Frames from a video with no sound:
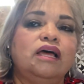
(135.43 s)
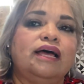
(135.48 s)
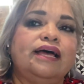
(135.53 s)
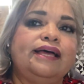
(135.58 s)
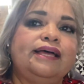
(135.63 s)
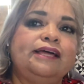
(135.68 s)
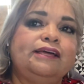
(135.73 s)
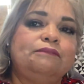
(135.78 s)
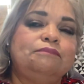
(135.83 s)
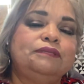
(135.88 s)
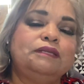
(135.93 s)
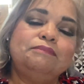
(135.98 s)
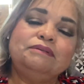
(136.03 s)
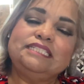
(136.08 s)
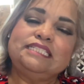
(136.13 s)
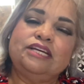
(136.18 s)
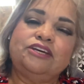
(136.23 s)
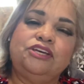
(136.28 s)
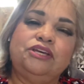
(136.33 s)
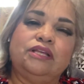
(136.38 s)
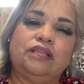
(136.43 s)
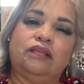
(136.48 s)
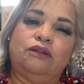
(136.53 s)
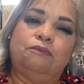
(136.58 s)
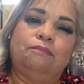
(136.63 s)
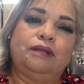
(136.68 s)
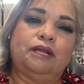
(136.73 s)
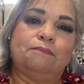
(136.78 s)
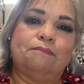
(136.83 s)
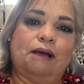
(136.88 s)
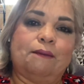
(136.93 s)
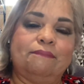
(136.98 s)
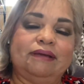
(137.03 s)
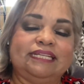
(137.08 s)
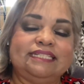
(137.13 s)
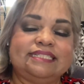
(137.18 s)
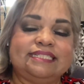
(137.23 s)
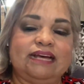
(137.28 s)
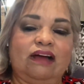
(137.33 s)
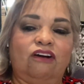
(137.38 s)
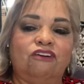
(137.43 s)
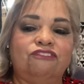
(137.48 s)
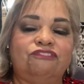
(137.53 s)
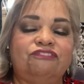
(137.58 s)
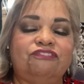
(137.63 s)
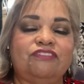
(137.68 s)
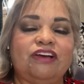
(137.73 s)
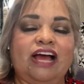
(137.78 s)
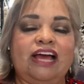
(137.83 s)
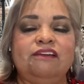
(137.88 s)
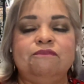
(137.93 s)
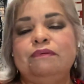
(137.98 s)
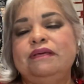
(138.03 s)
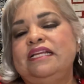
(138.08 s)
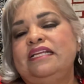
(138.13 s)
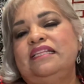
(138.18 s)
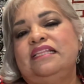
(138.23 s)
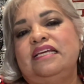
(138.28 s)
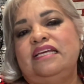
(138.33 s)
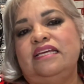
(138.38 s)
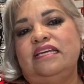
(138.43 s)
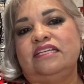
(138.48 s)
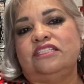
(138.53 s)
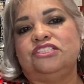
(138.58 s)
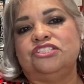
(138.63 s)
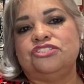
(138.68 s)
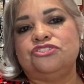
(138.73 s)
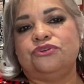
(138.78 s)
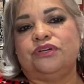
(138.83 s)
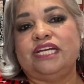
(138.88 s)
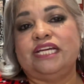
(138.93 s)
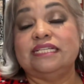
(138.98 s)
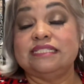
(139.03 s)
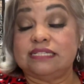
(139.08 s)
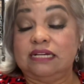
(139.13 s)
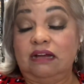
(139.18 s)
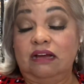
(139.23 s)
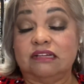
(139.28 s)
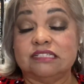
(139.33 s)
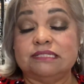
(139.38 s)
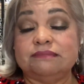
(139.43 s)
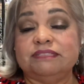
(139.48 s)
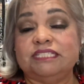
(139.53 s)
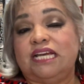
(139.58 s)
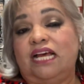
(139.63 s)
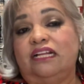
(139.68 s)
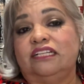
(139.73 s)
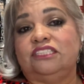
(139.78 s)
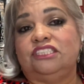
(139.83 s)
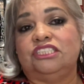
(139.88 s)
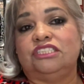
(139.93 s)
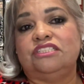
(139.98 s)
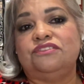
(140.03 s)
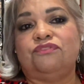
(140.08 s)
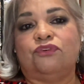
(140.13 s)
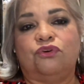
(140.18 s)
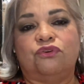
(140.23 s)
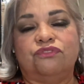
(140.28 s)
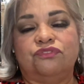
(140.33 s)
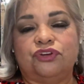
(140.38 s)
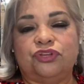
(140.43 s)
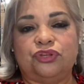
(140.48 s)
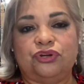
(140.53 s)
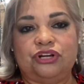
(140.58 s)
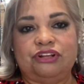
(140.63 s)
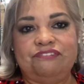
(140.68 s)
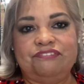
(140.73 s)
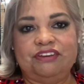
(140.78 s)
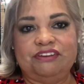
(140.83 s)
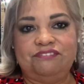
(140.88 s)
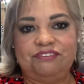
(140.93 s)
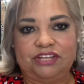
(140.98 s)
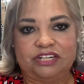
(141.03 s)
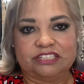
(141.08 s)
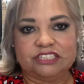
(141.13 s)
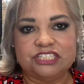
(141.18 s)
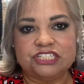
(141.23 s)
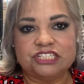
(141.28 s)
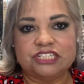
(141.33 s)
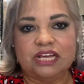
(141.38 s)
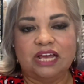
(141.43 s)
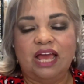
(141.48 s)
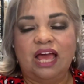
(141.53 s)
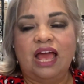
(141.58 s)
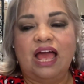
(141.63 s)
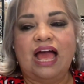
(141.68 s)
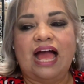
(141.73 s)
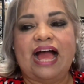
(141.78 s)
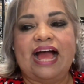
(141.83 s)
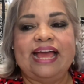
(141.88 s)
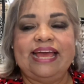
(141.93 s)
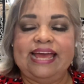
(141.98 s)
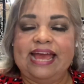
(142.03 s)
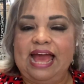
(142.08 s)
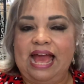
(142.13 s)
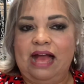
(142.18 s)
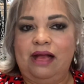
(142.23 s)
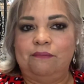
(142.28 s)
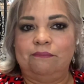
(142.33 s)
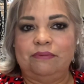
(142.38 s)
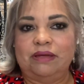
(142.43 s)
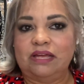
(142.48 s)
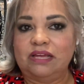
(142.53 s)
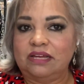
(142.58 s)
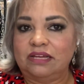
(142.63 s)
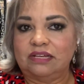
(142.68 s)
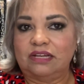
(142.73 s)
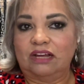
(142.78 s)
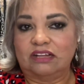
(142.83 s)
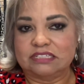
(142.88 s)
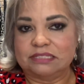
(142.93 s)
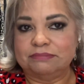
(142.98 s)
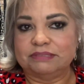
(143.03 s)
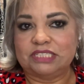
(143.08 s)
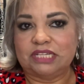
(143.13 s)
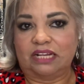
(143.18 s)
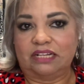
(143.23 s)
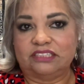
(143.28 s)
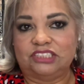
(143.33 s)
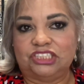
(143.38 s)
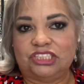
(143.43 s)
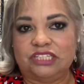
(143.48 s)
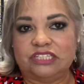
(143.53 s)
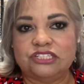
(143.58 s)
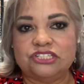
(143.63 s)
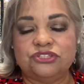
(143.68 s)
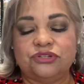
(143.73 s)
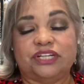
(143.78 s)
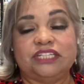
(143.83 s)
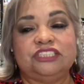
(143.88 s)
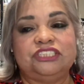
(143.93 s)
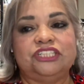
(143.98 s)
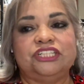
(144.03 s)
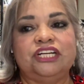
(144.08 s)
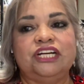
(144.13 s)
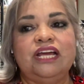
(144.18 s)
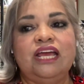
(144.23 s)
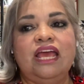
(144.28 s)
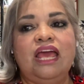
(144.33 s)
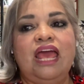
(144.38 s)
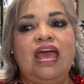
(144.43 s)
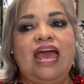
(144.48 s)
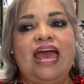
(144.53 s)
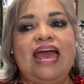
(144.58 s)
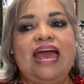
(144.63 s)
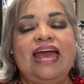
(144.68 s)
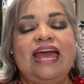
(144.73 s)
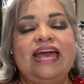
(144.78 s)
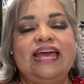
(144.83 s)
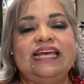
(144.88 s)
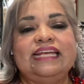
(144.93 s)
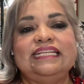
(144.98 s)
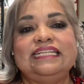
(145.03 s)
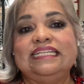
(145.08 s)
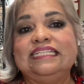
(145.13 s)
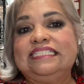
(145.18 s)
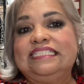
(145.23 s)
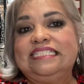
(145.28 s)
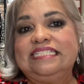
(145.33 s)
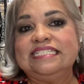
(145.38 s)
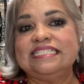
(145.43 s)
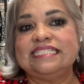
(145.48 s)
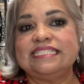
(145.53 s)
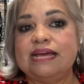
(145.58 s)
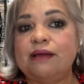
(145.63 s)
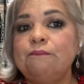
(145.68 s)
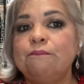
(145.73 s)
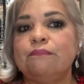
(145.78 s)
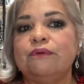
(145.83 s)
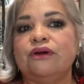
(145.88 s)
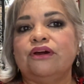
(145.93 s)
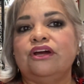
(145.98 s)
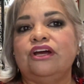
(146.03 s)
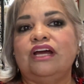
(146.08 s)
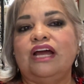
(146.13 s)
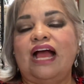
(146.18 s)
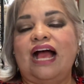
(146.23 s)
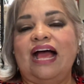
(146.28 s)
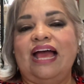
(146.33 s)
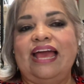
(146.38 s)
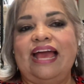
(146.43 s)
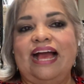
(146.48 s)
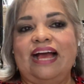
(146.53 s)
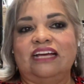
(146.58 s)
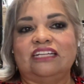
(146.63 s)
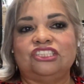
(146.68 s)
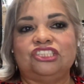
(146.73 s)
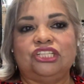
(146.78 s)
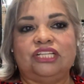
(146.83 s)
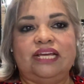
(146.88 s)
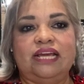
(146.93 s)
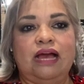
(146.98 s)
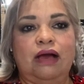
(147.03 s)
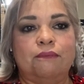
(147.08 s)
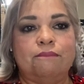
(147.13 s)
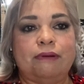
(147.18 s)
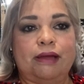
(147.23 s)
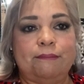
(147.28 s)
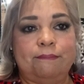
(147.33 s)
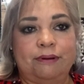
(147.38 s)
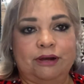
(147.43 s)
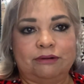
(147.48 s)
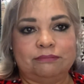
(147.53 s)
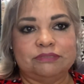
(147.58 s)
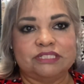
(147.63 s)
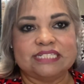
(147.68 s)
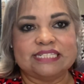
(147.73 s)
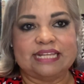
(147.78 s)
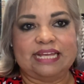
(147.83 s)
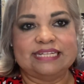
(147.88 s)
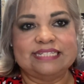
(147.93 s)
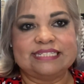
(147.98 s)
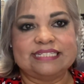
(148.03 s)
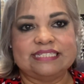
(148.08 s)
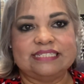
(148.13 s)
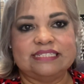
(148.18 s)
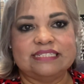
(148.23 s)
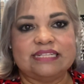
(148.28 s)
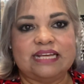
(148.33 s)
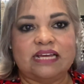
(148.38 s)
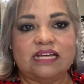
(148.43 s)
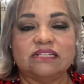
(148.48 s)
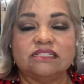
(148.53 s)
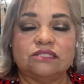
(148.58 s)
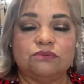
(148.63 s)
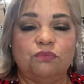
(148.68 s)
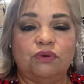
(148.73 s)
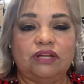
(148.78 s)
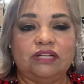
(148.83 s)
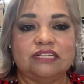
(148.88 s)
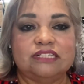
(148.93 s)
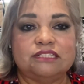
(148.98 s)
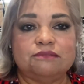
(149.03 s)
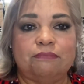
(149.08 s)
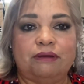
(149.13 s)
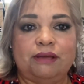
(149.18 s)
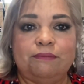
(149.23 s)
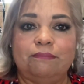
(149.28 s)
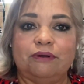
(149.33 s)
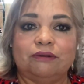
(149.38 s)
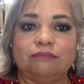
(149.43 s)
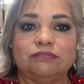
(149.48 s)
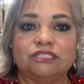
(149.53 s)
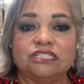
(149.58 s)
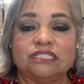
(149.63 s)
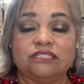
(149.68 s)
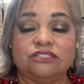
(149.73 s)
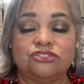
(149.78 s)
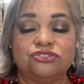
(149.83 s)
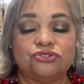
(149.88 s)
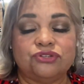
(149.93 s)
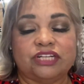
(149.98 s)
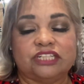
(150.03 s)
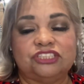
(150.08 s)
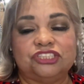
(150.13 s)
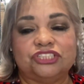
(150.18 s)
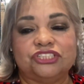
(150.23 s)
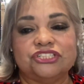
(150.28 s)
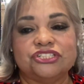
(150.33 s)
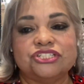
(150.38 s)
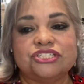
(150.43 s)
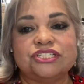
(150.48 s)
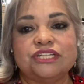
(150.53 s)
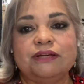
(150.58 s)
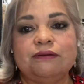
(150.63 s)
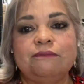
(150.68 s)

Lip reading: Let me tell you a little bit about myself. I've been in the industry as a cosmetologist for over 35 years. I am a cosmetology instructor, and in December, I actually got my barber's license as well as my barber's instructors.